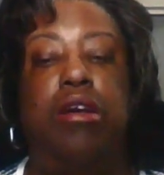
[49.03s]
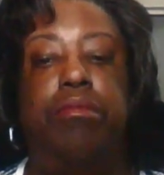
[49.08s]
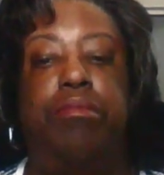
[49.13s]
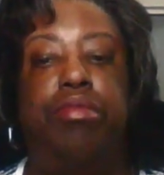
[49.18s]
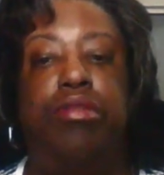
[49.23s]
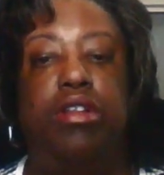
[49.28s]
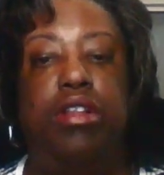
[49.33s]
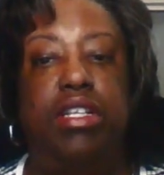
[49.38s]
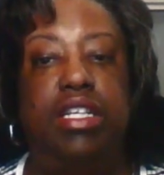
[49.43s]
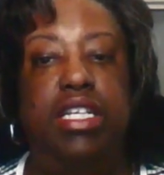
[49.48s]

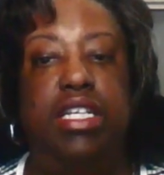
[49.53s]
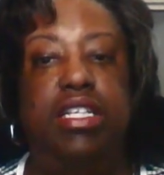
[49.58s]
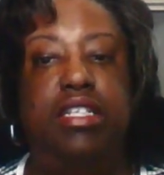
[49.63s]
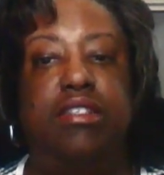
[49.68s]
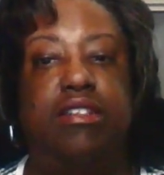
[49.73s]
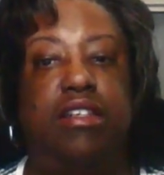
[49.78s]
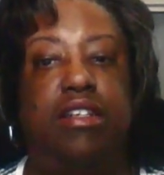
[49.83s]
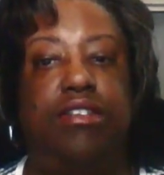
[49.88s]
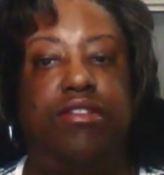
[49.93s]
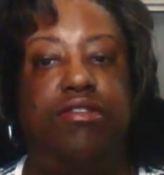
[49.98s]

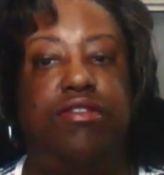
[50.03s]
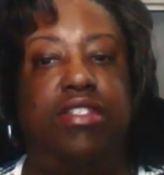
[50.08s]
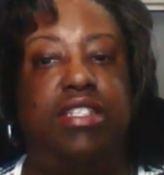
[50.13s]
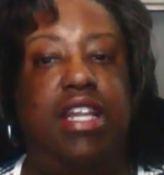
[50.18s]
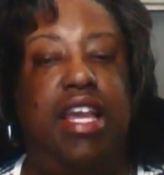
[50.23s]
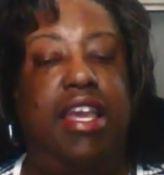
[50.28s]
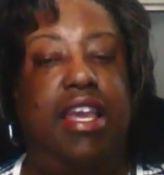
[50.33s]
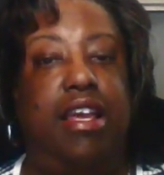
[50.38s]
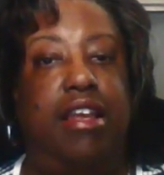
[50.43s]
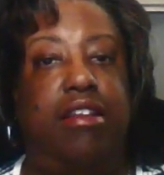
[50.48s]
please
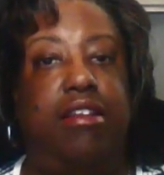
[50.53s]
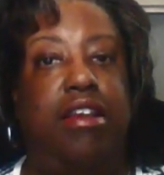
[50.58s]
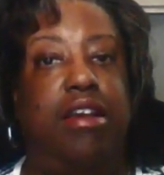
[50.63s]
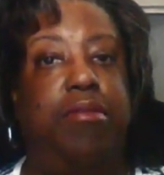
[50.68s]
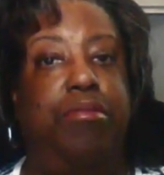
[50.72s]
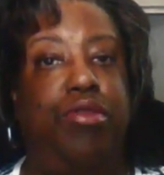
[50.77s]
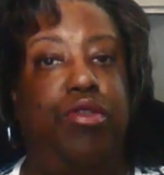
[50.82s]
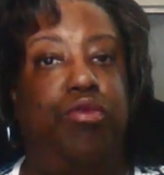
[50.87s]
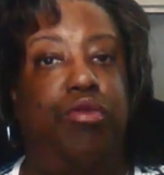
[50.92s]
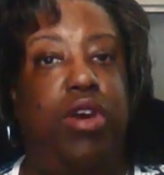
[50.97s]
understand
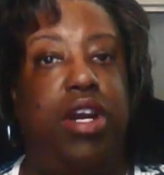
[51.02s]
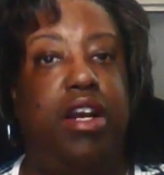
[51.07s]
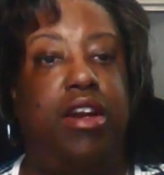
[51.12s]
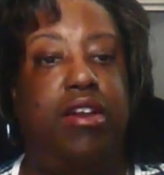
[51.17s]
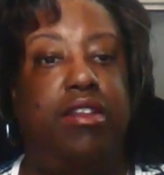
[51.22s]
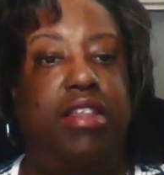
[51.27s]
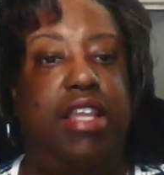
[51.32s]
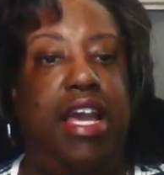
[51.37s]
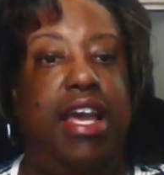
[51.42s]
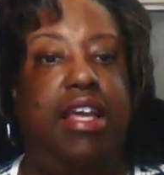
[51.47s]
and
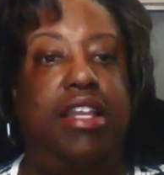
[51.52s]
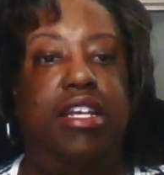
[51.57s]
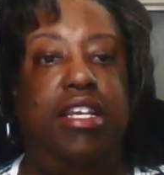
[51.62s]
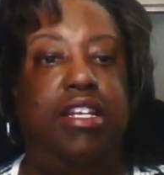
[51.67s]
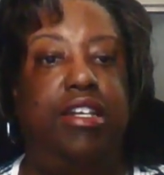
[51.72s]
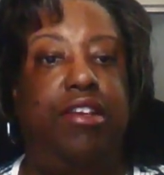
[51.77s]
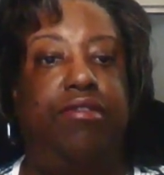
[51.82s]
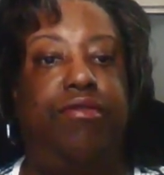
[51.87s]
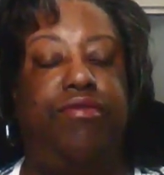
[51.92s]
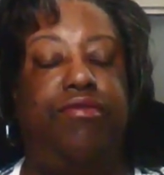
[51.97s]
beware that
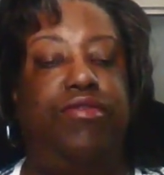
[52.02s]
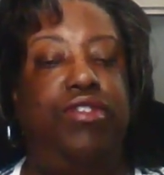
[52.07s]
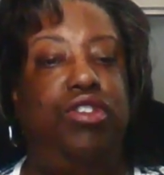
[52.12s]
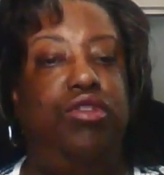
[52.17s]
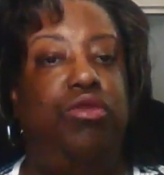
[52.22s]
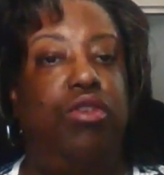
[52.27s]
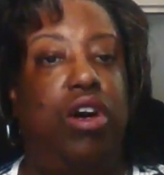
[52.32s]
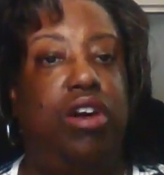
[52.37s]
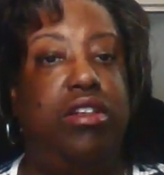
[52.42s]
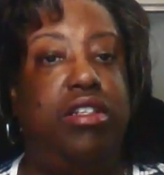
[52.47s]
if
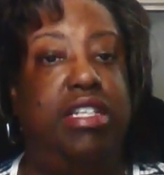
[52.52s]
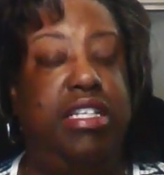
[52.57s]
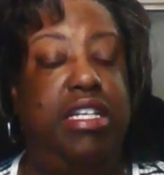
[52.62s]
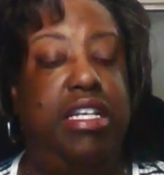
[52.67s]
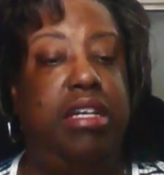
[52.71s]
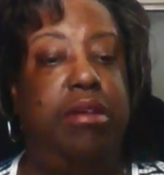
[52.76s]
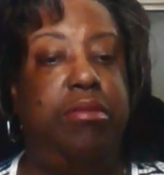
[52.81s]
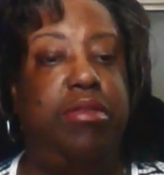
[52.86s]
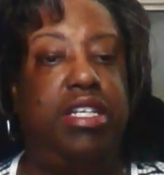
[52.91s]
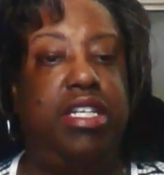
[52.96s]
you are
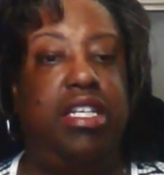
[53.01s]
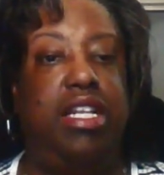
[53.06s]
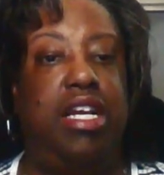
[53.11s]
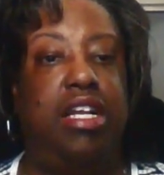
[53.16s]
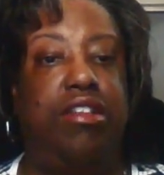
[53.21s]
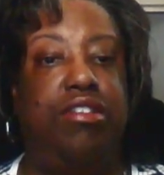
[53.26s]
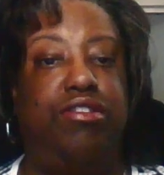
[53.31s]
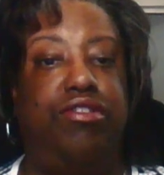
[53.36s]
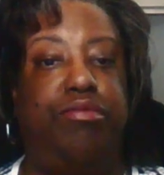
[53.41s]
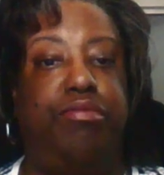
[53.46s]
deemed
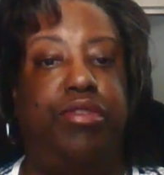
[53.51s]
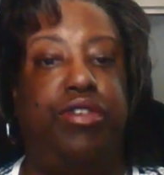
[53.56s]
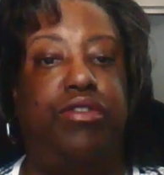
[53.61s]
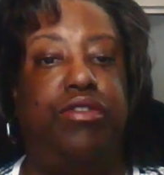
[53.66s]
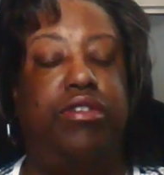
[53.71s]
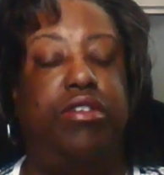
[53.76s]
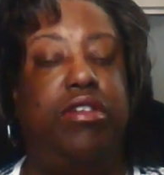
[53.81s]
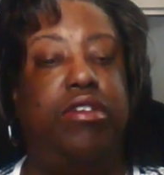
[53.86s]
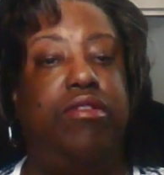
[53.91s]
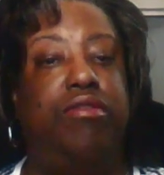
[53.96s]

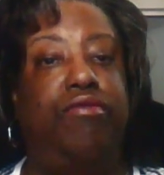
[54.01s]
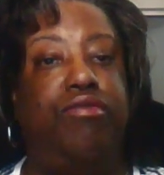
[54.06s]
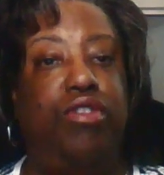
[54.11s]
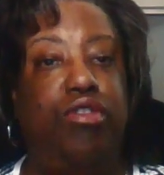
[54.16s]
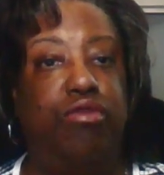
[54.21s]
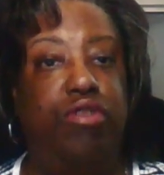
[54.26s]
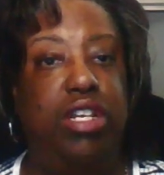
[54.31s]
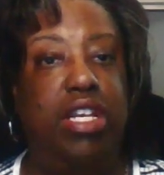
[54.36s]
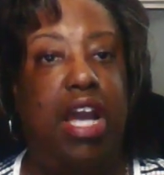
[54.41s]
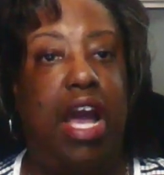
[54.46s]
ineligible
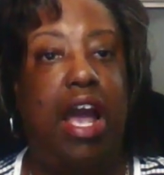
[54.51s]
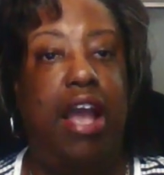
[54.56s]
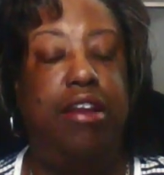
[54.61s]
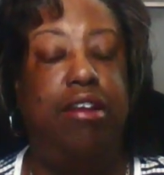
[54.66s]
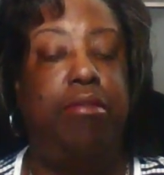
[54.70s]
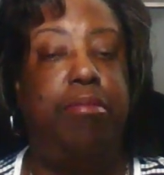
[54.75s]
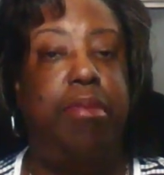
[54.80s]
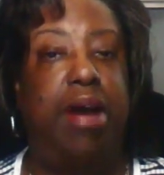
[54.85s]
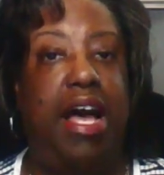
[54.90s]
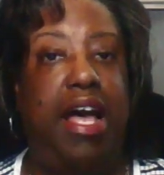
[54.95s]
for
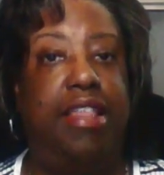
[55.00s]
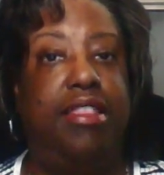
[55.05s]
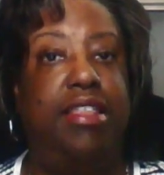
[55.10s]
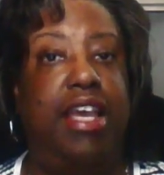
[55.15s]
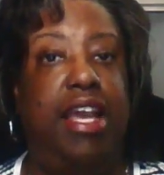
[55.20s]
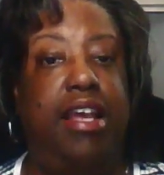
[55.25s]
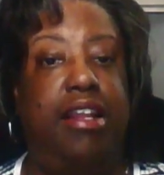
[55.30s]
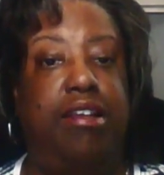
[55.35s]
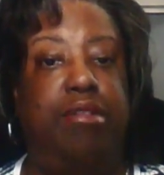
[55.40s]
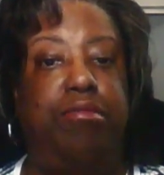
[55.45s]
rehire by
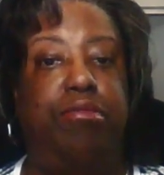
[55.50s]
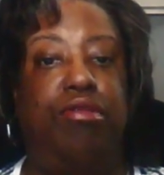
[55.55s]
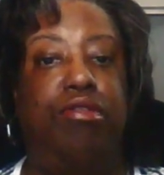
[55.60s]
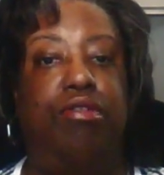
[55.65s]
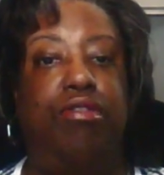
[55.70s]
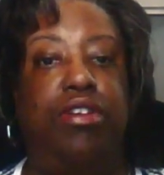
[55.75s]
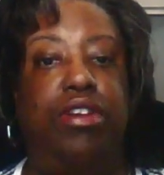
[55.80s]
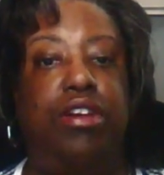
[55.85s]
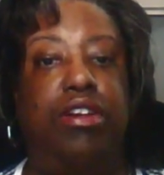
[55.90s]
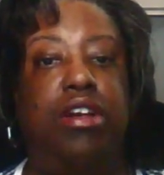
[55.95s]
that
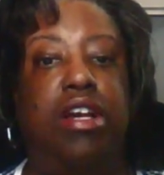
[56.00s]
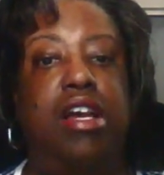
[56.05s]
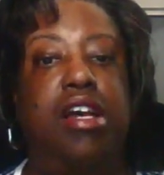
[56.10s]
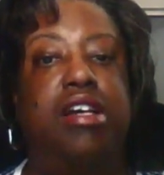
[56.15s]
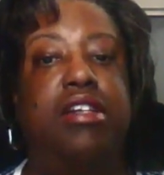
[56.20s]
employer,